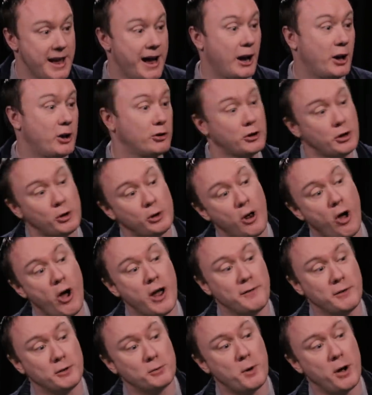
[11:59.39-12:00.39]
and because I do
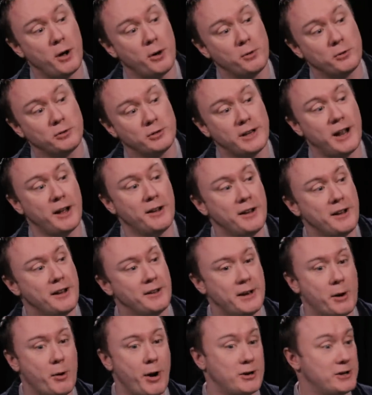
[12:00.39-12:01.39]
live as well. So yeah. now,
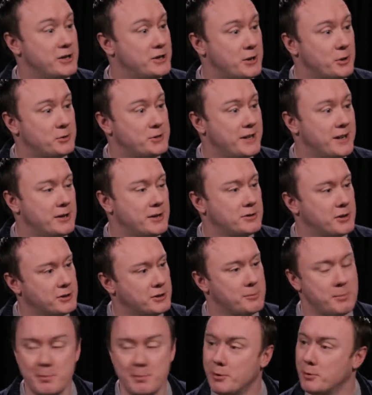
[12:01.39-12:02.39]
now I actually sell sell tickets
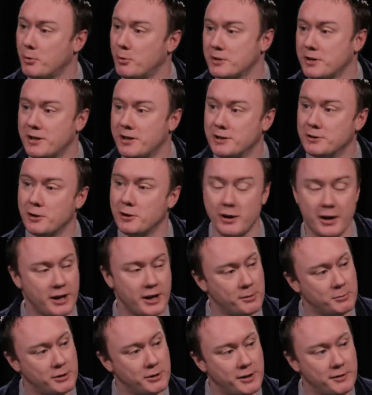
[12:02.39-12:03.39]
because the people that watch the things online
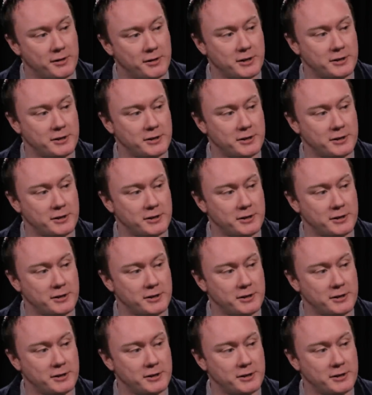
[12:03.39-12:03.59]
come to life.